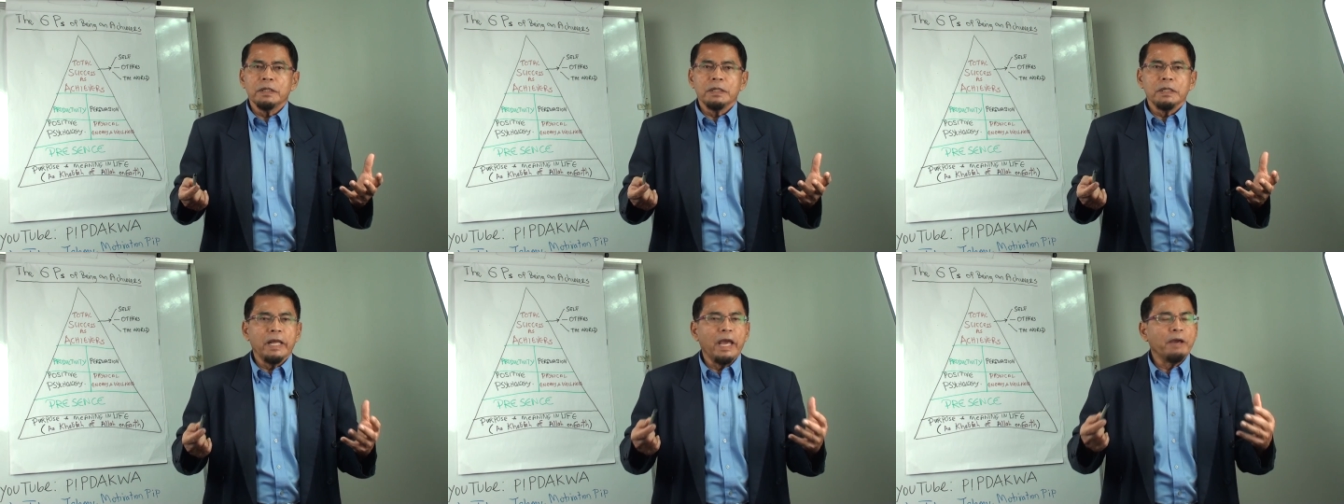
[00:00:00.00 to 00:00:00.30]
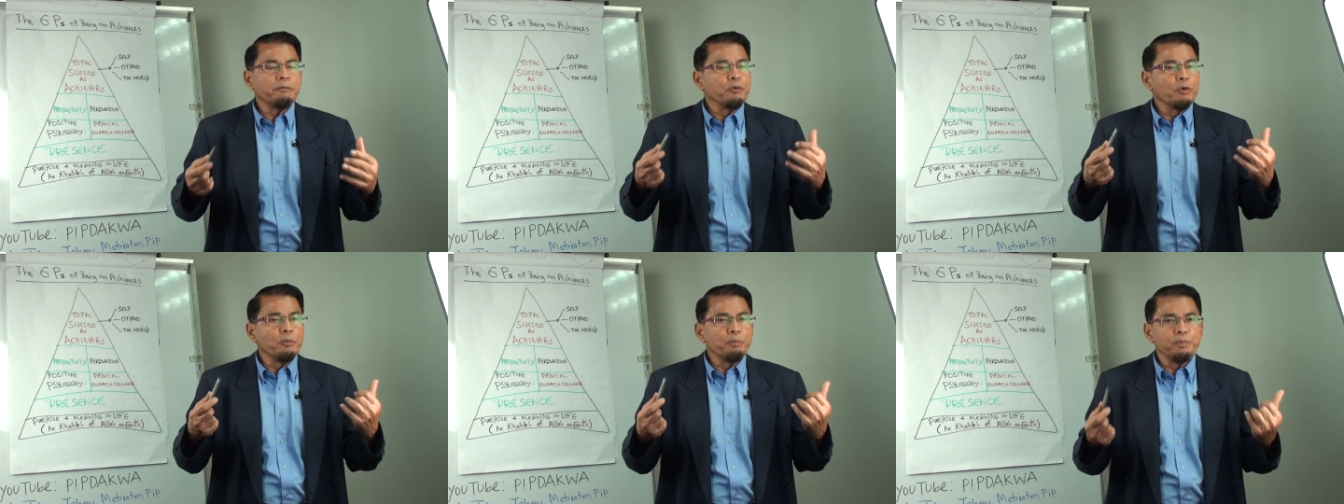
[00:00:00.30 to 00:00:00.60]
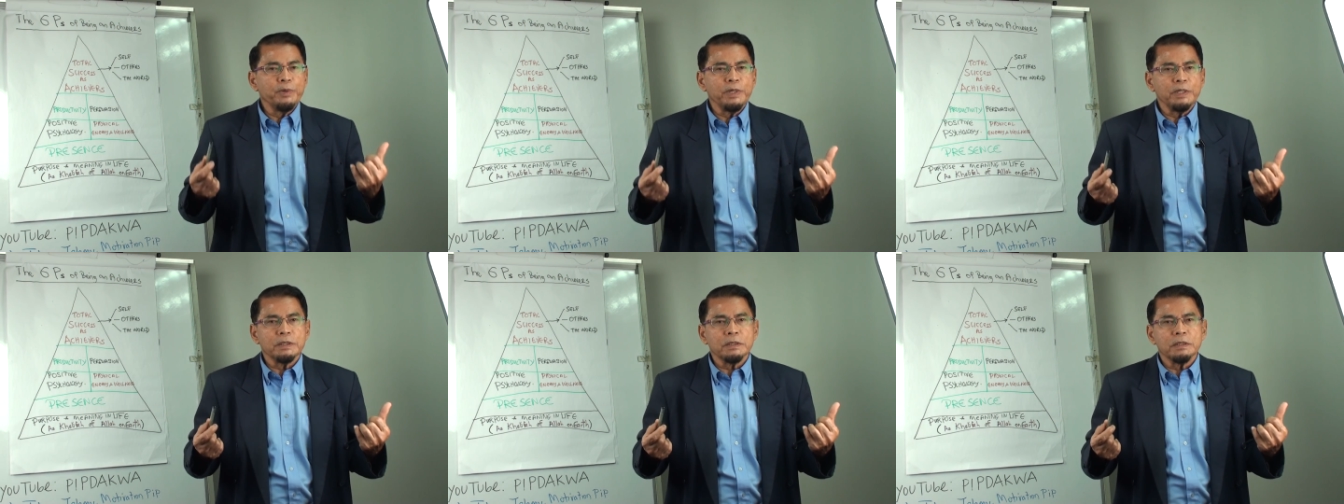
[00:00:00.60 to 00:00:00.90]
They have no
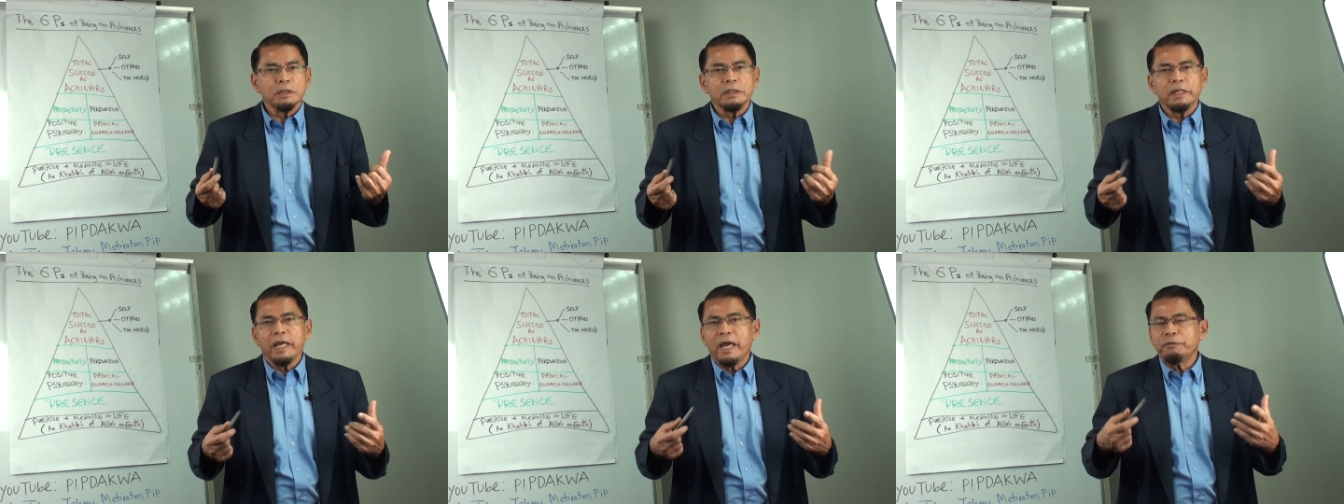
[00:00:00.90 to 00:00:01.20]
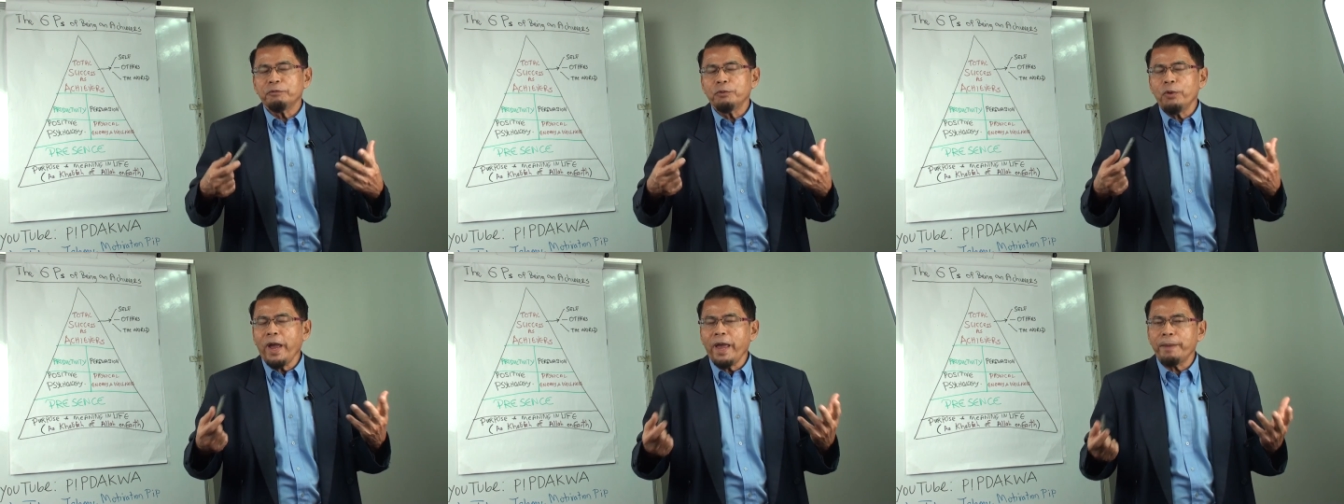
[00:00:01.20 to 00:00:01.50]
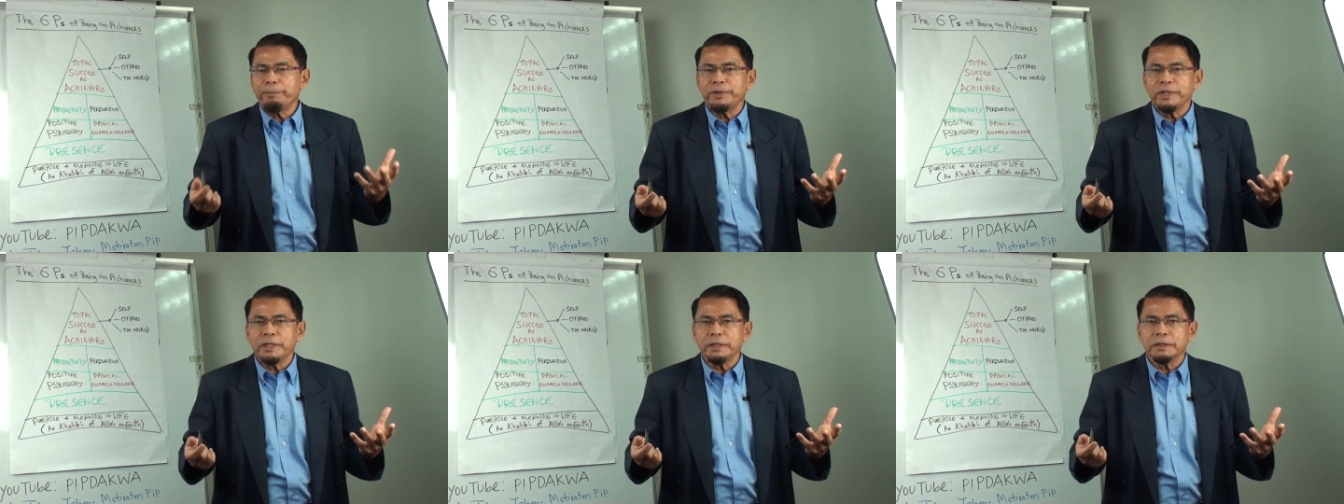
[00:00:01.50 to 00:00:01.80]
peace. They have no
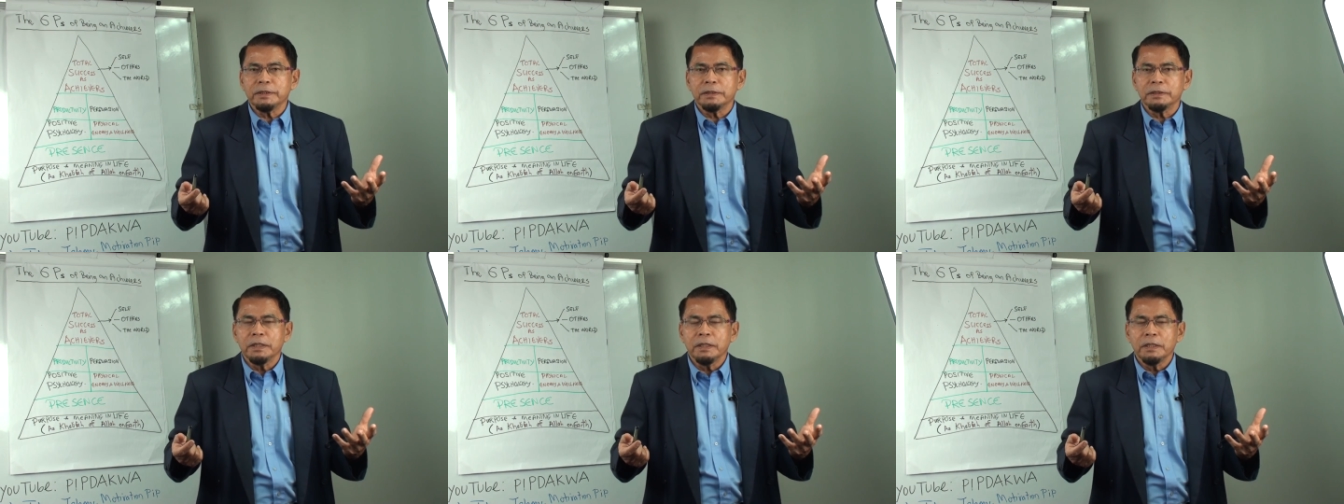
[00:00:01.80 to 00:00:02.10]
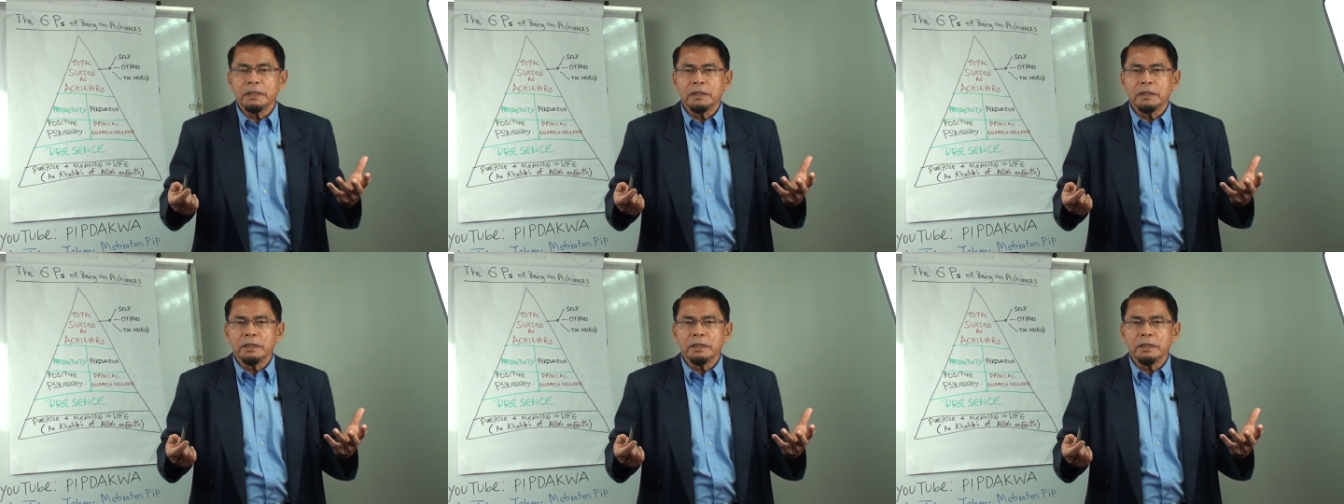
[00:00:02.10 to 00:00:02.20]
happiness.